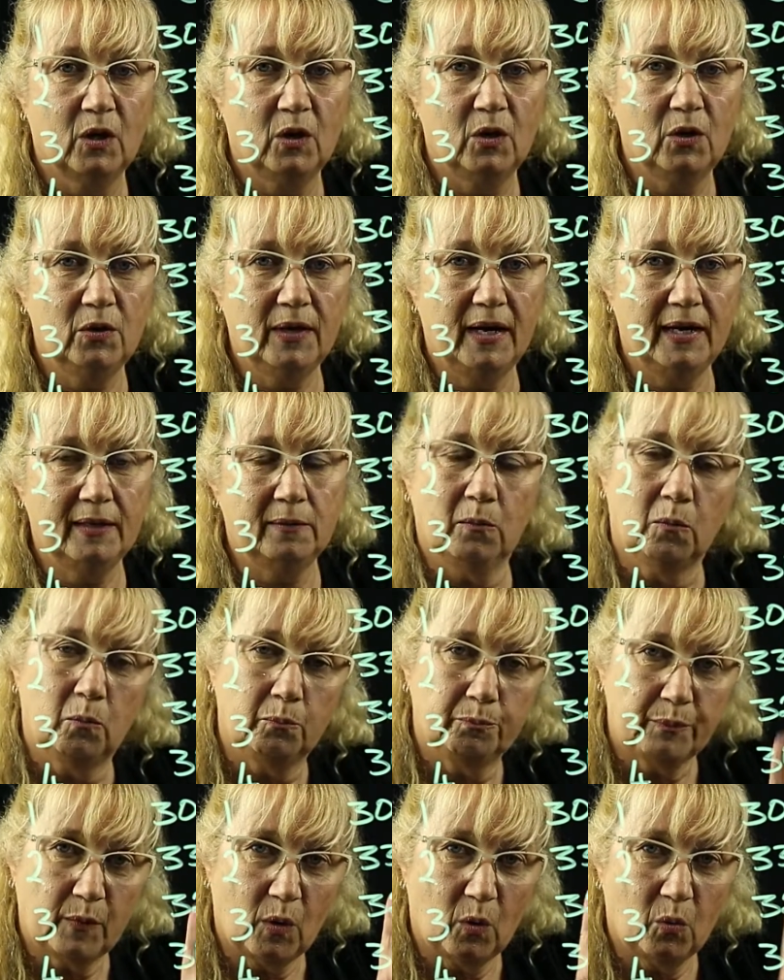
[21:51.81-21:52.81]
Alright,
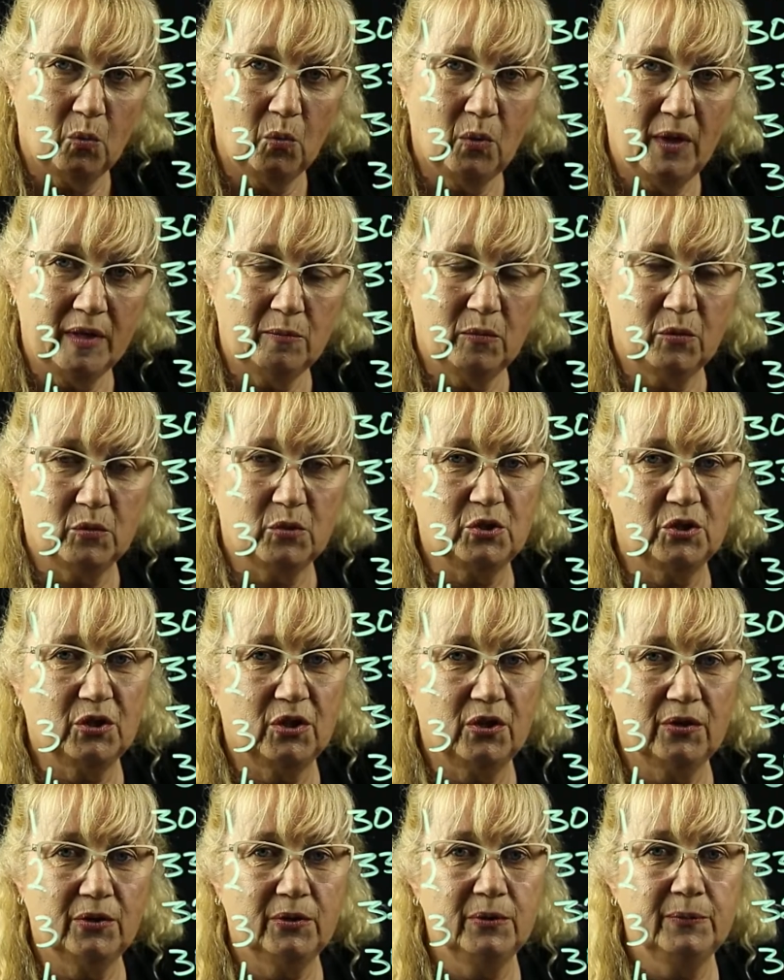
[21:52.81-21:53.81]
one more to
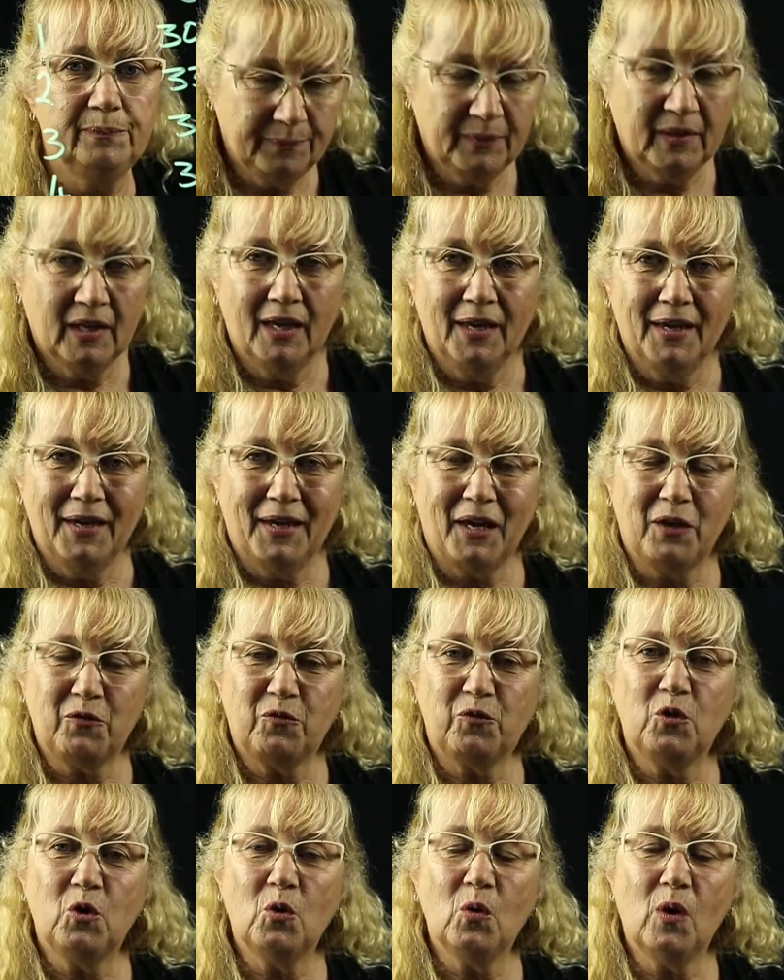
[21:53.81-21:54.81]
go.
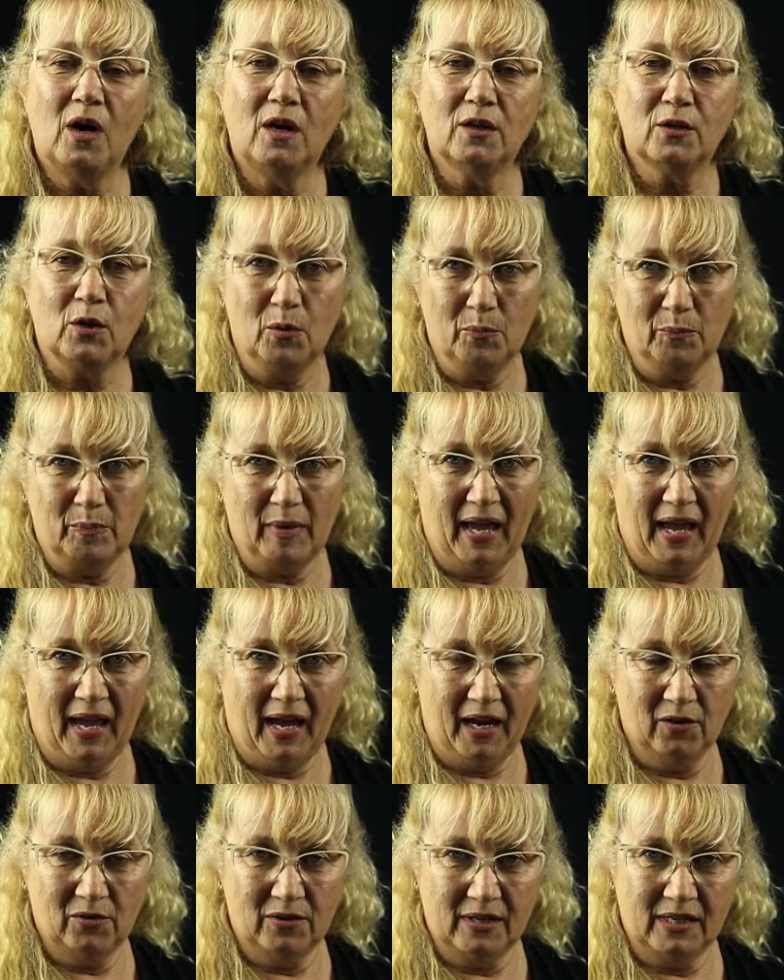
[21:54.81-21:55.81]
If you are
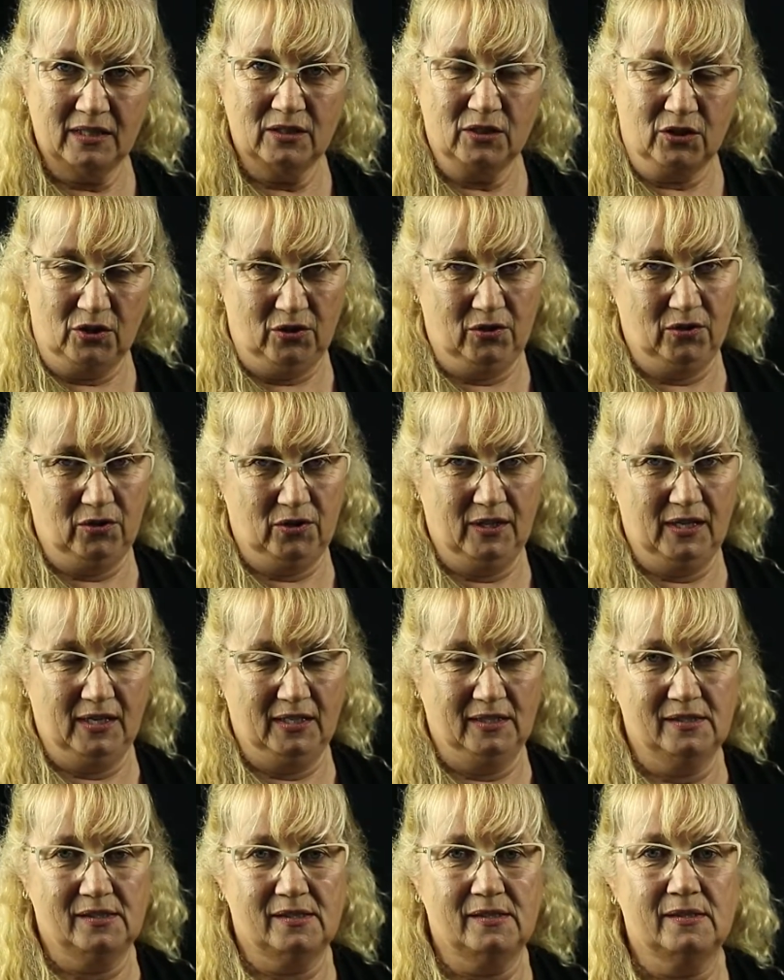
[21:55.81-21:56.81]
comparing two
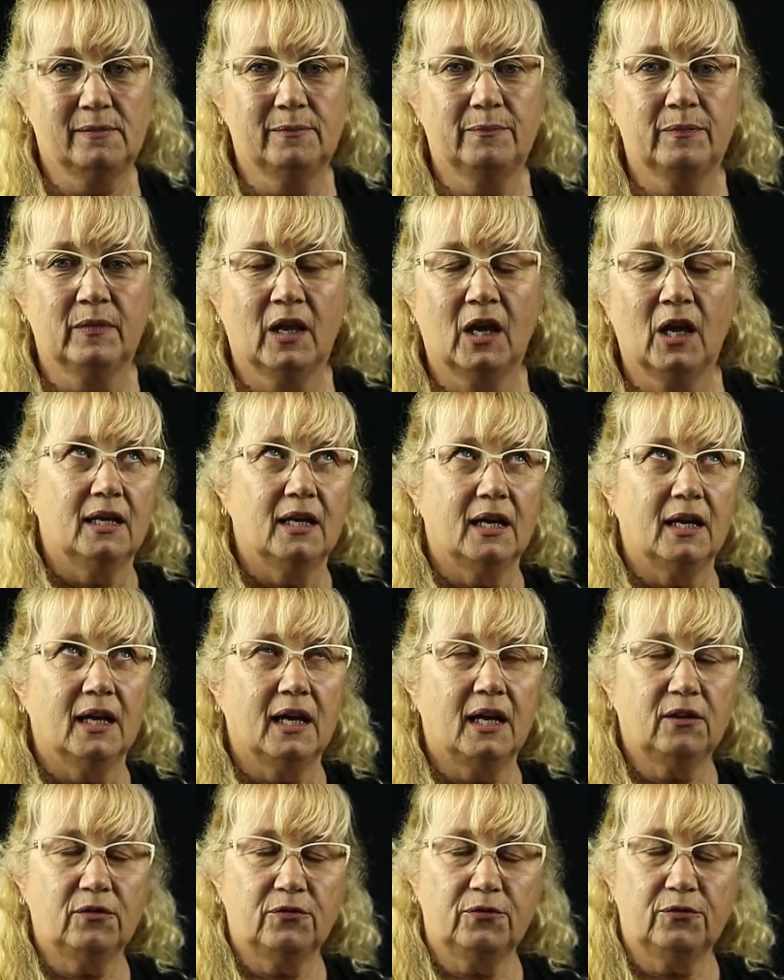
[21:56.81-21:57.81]
things,
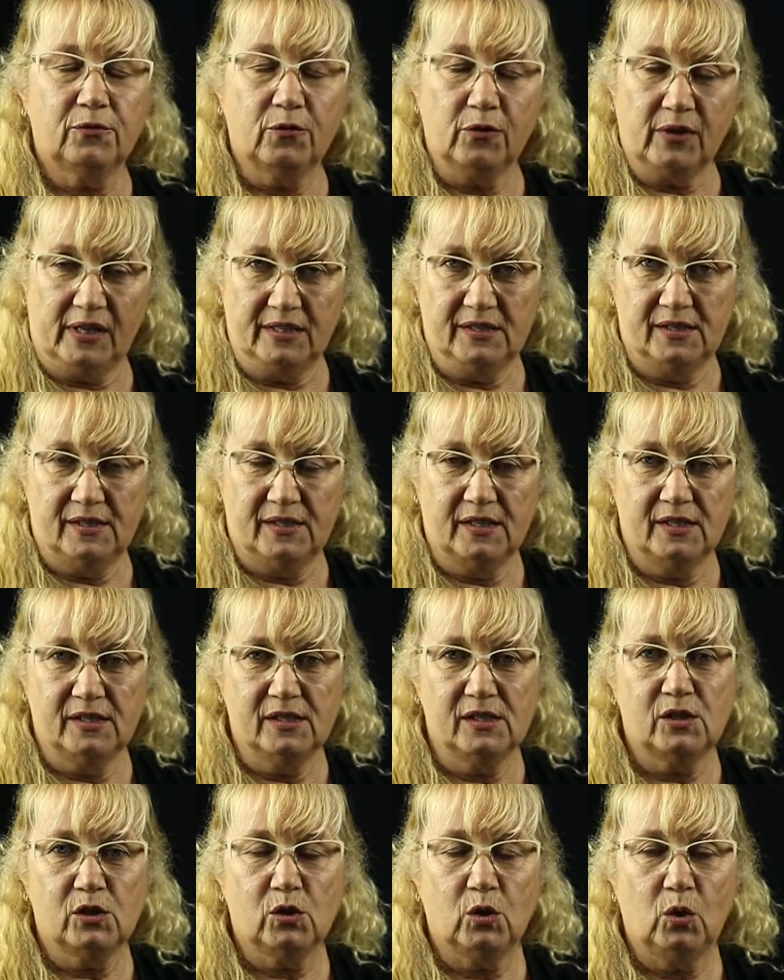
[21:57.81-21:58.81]
if for
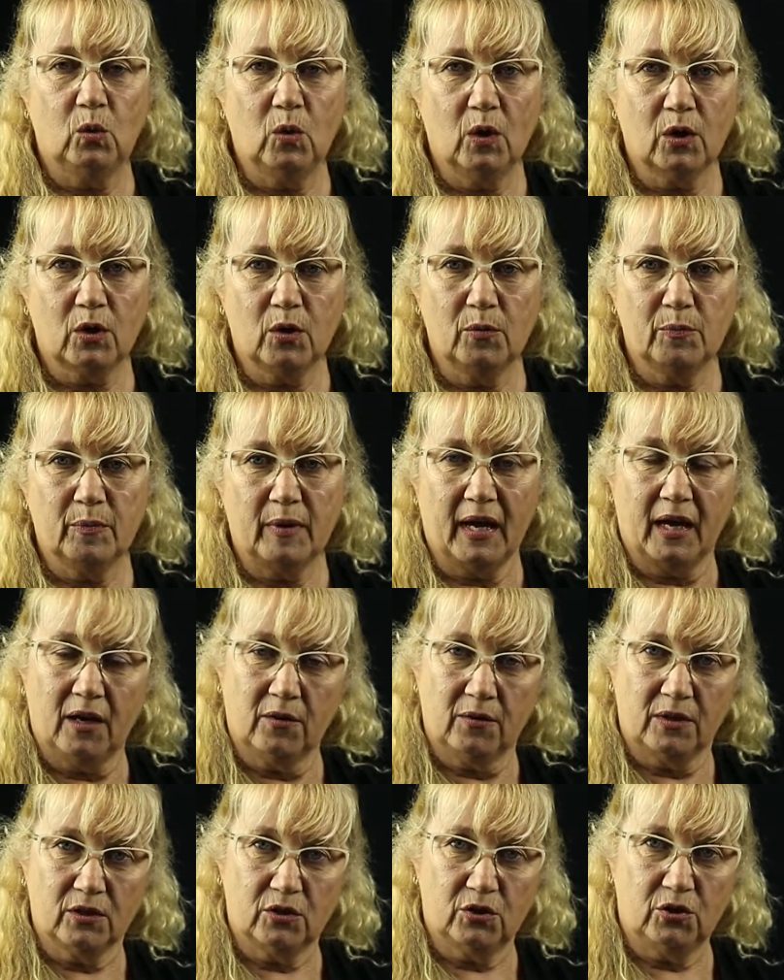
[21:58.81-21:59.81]
instance you are
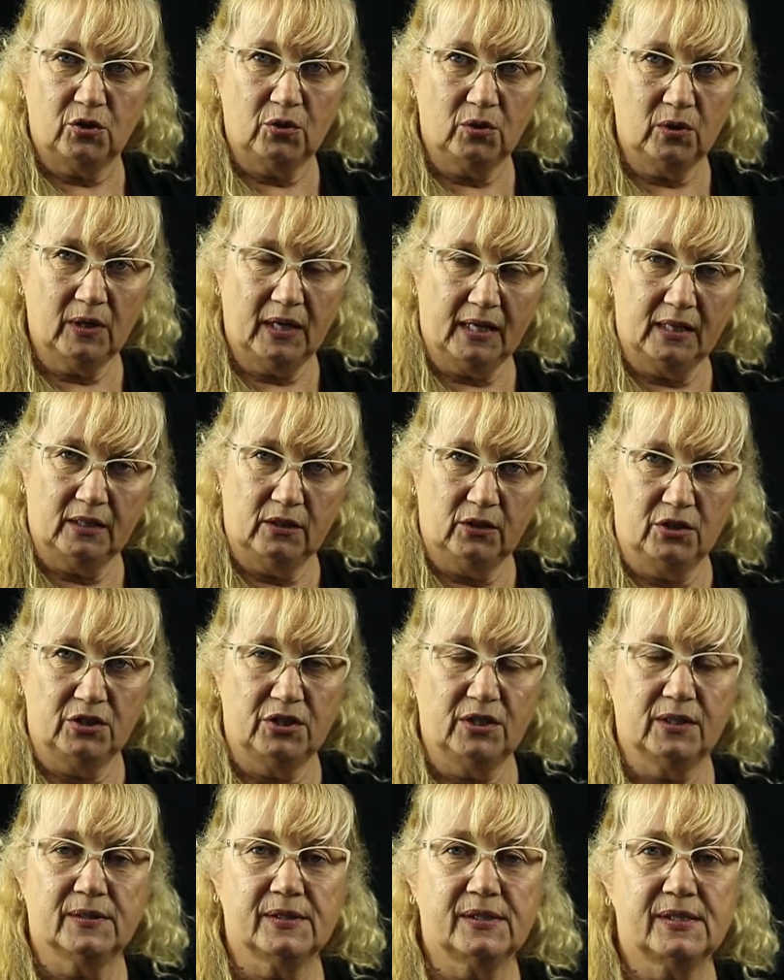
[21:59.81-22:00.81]
comparing two
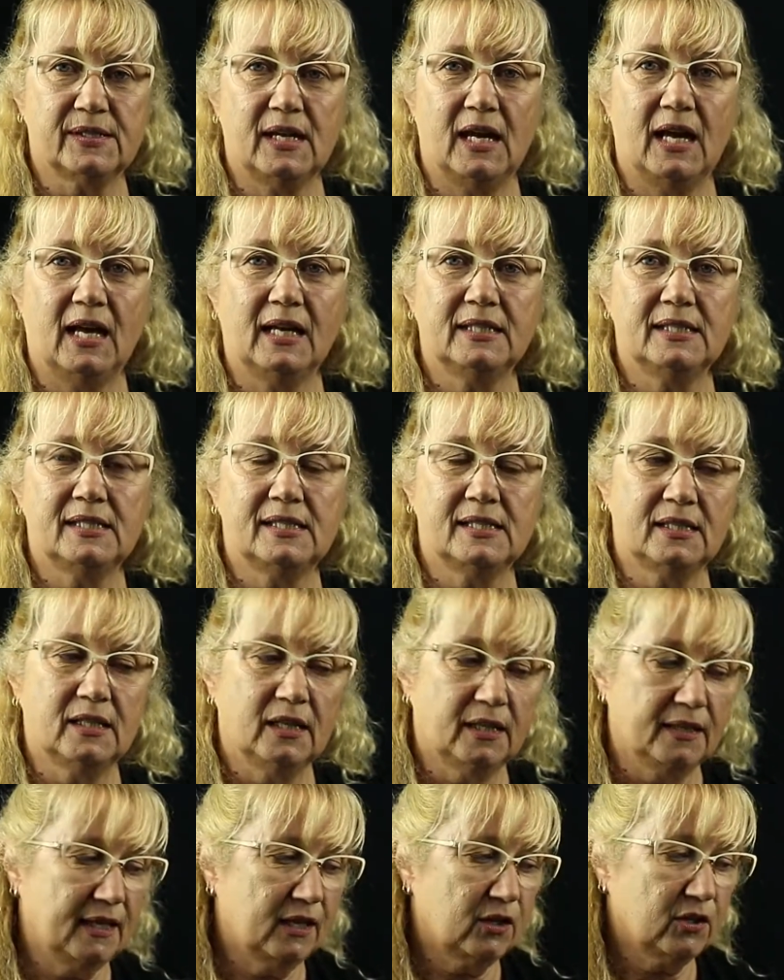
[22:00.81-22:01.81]
ecological sites
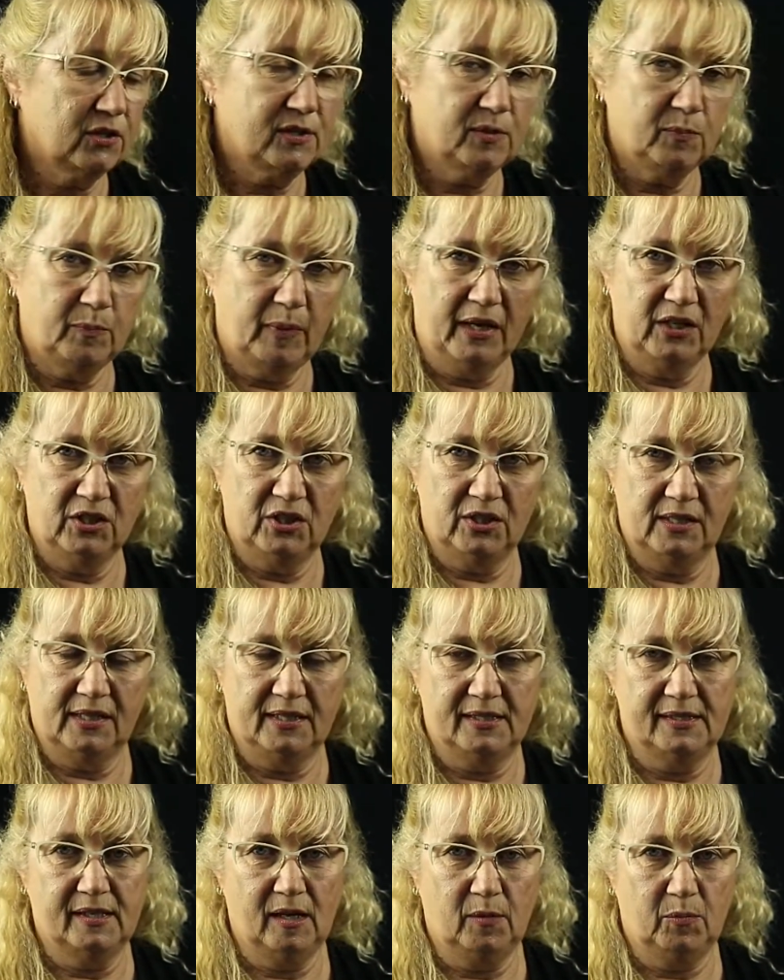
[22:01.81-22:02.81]
that are spatially
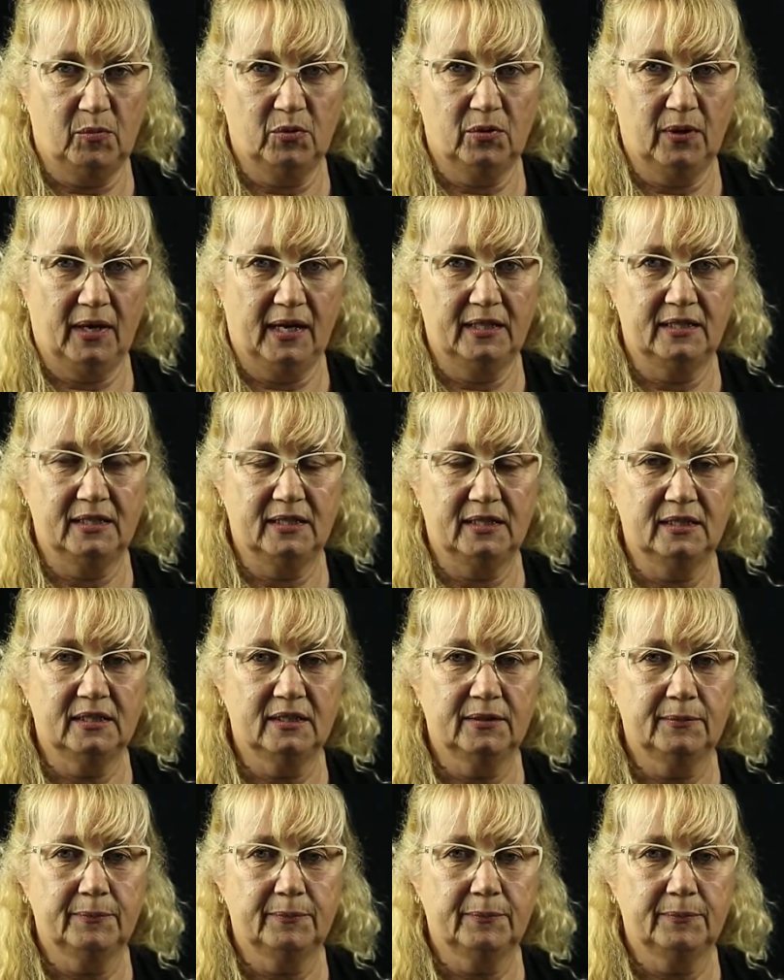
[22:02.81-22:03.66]
separated,